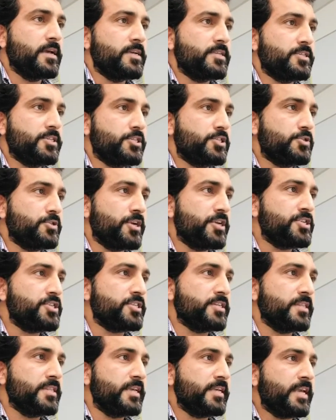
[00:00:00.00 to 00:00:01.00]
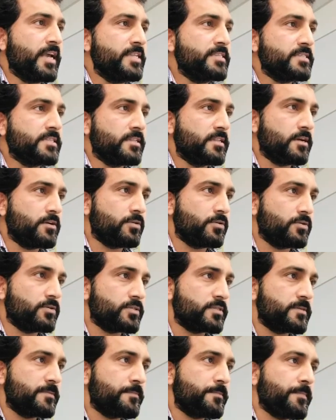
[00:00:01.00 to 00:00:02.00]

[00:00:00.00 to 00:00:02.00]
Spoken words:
situation, they canceled the course.